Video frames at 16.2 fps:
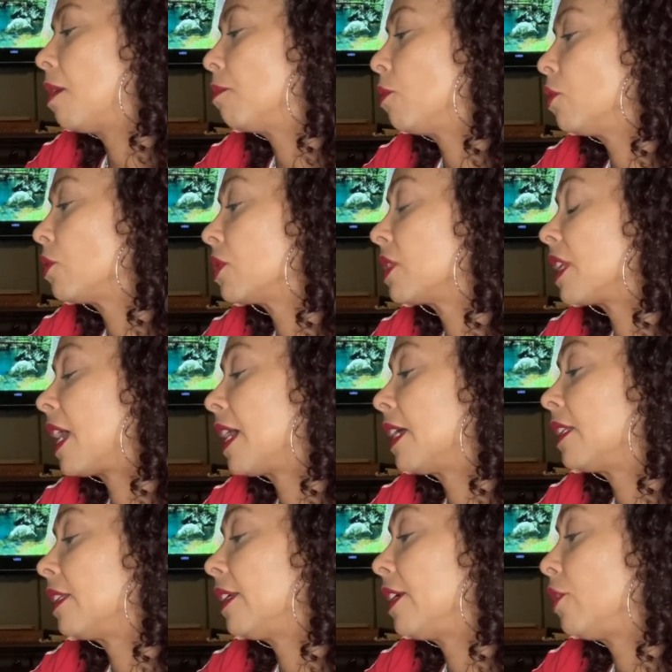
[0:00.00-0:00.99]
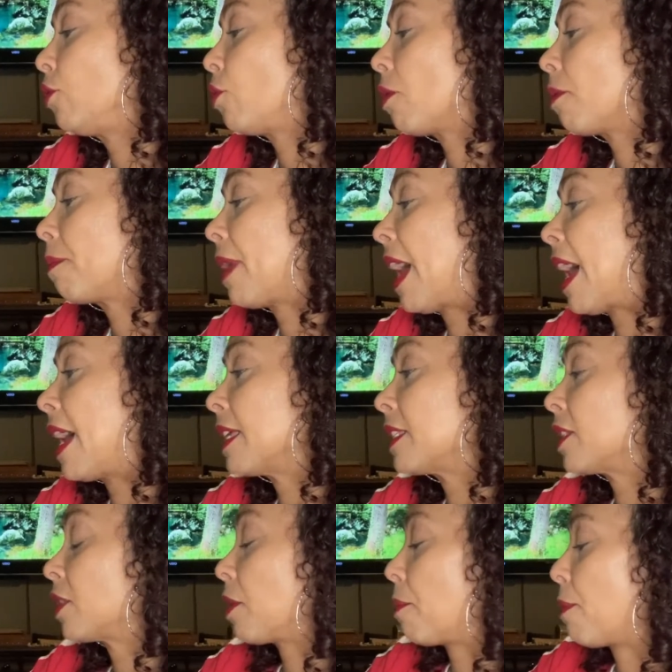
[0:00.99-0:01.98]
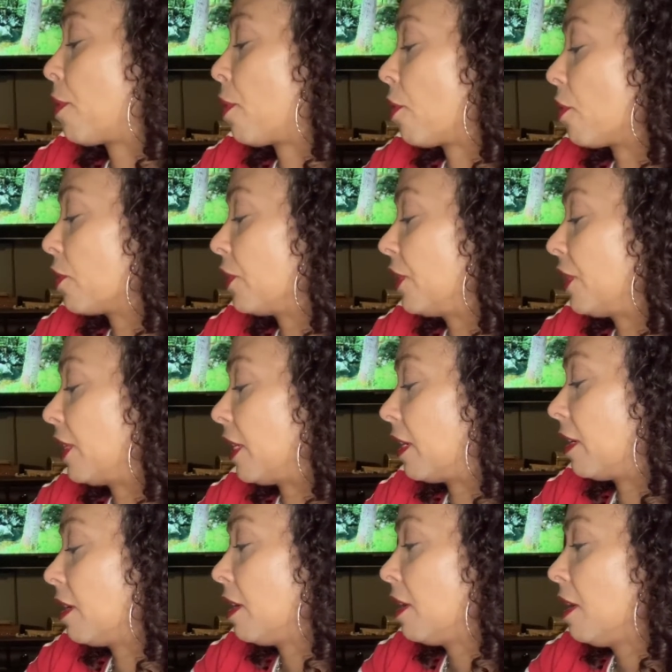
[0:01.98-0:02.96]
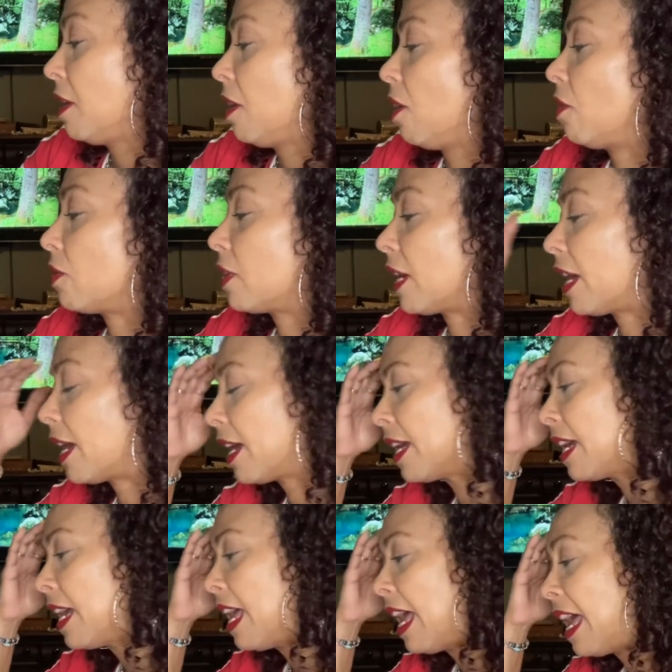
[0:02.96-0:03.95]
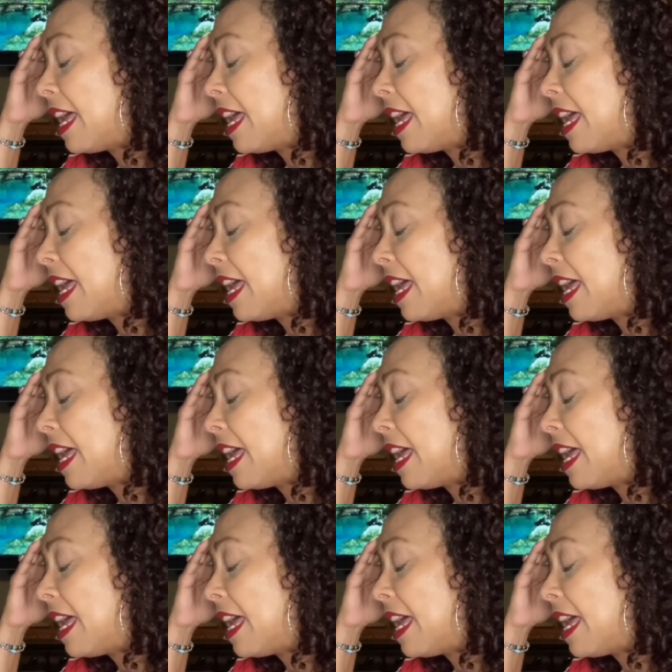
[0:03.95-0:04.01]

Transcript: most likely your past person, okay?